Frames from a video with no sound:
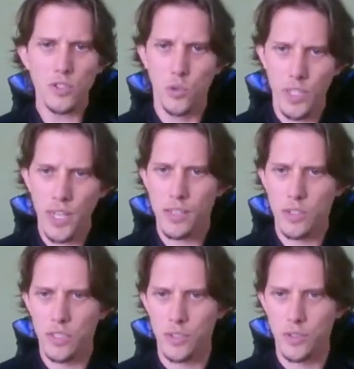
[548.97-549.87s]
So we are
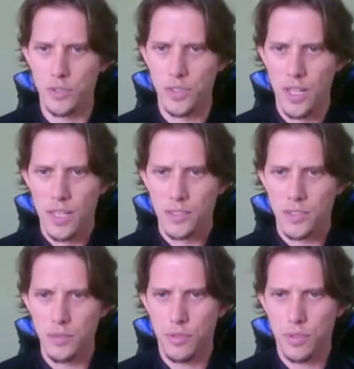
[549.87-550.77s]
going to use
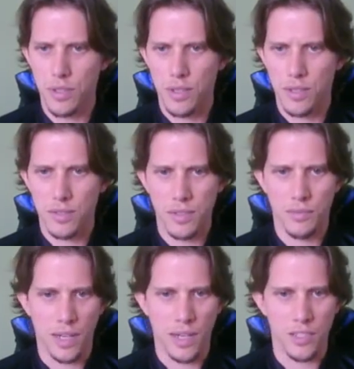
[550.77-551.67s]
3 for
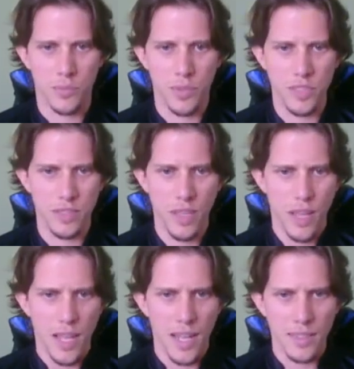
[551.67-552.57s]
the Vakari's Priest,
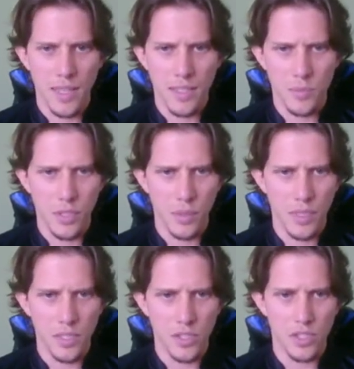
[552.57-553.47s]
and that's pretty
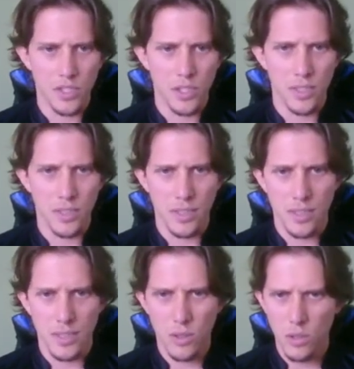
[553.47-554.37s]
much
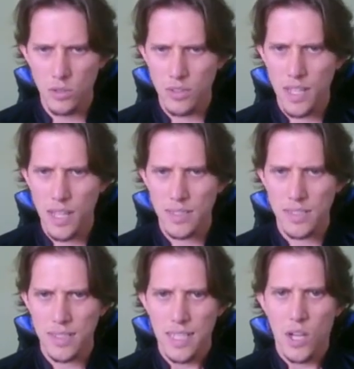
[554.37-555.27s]
close to the
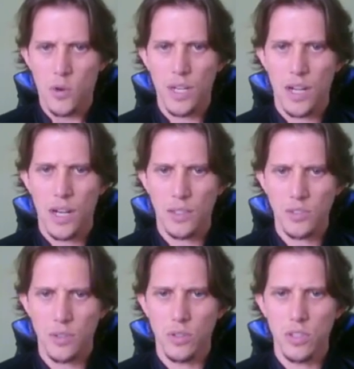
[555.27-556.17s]
end. We are
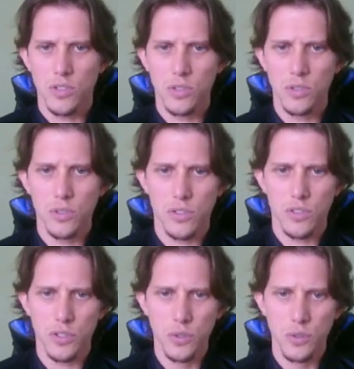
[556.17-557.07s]
also going to use
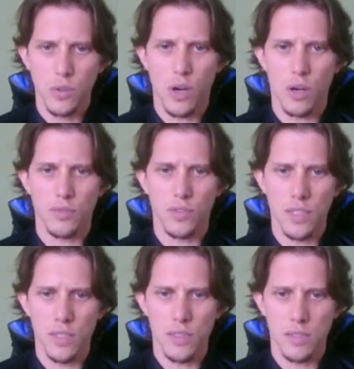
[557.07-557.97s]
2 of
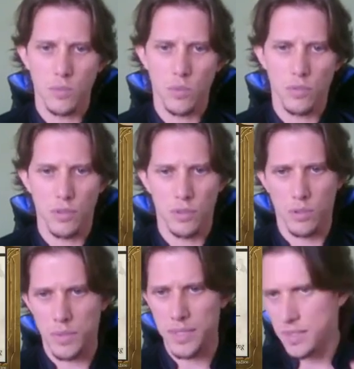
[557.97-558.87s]
this
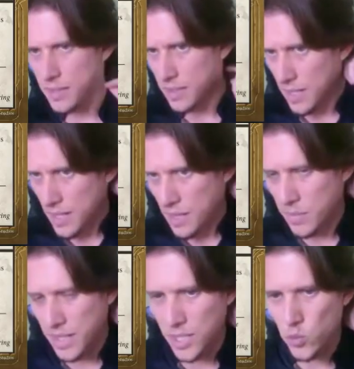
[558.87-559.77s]
Warfront Commander
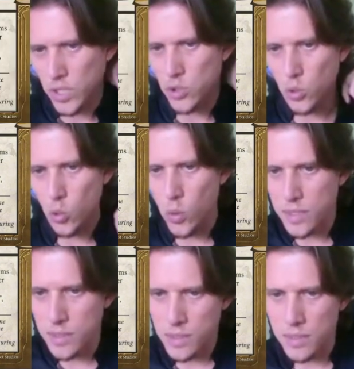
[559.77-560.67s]
because we do
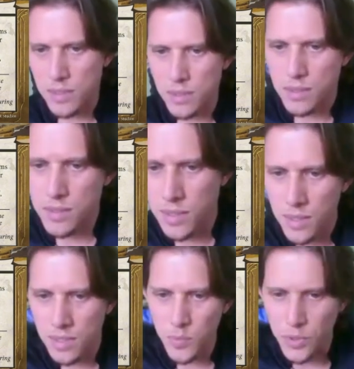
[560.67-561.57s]
want the
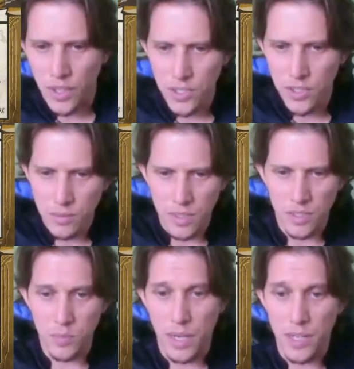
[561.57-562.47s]
inspiration, the
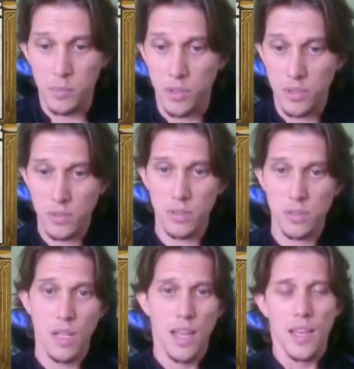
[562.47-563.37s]
inspired
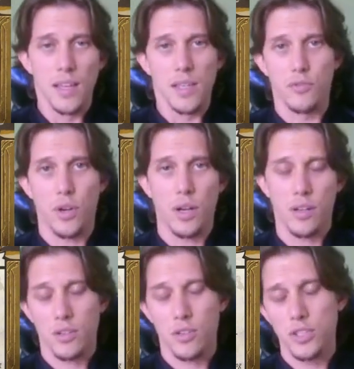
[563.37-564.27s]
bonus. If we
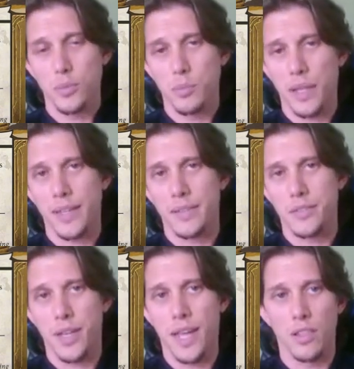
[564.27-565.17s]
are going to
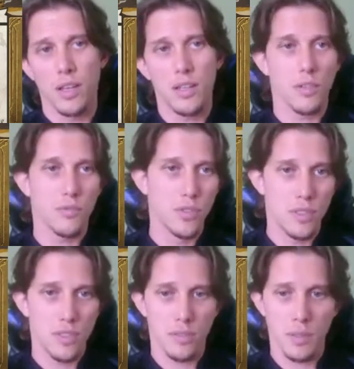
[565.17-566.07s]
plan to have lots of
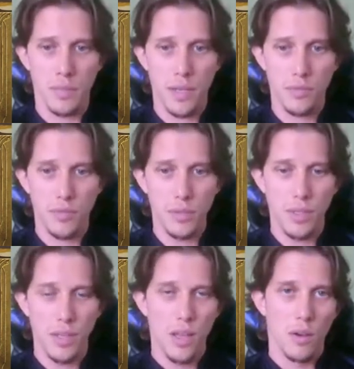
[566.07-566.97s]
units on the
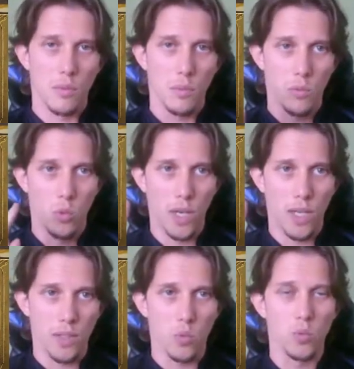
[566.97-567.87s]
battlefield,
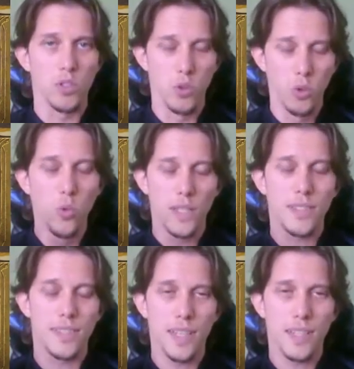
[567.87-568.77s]
1, we do
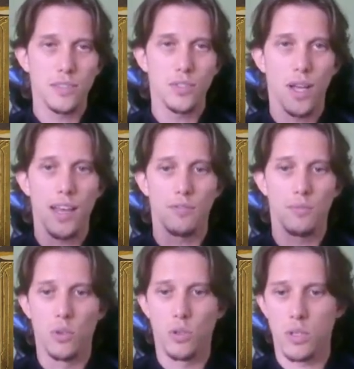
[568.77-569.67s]
want them to
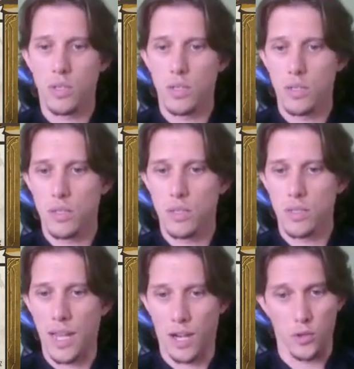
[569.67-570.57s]
have more
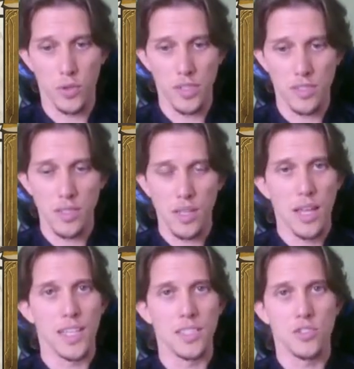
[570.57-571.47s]
accuracy,
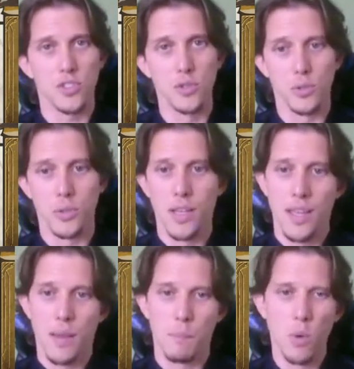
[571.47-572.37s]
and 2,
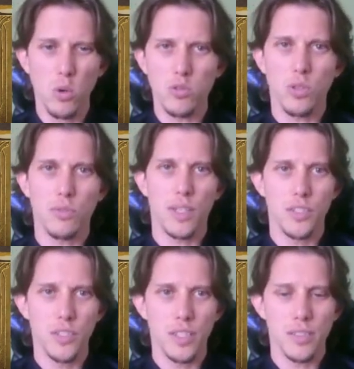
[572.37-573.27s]
most of our
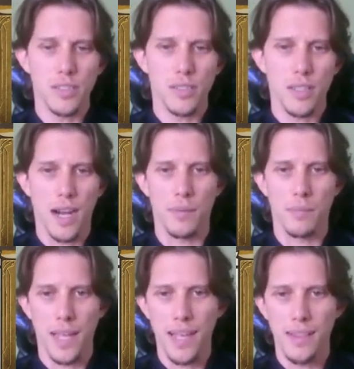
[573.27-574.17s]
units
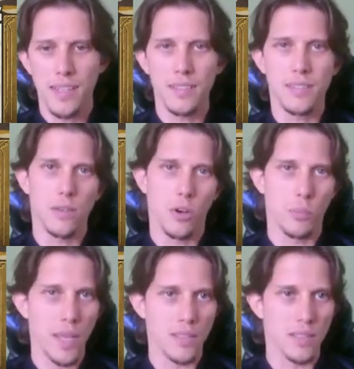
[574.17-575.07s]
are elite
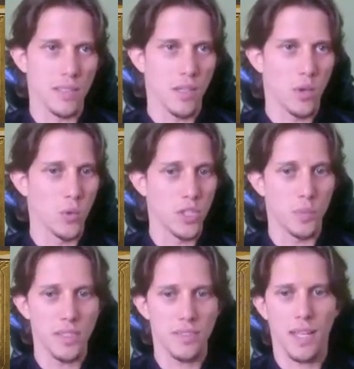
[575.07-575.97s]
or basic,
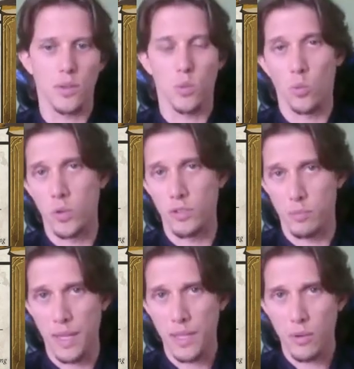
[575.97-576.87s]
which means that
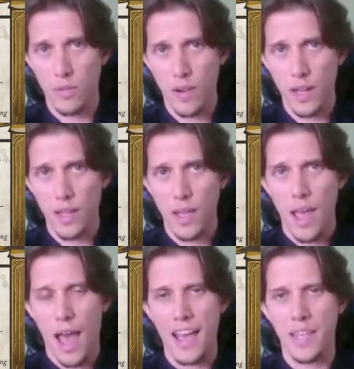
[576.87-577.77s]
with Battle Cry,
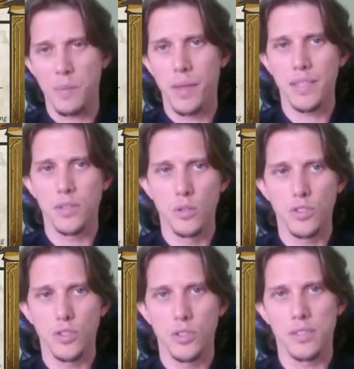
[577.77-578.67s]
I can make
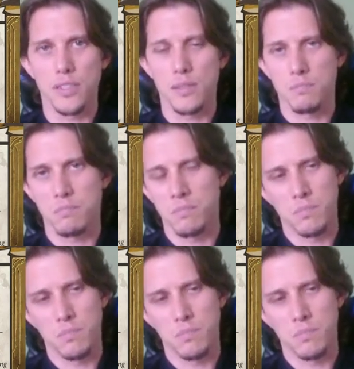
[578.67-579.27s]
those units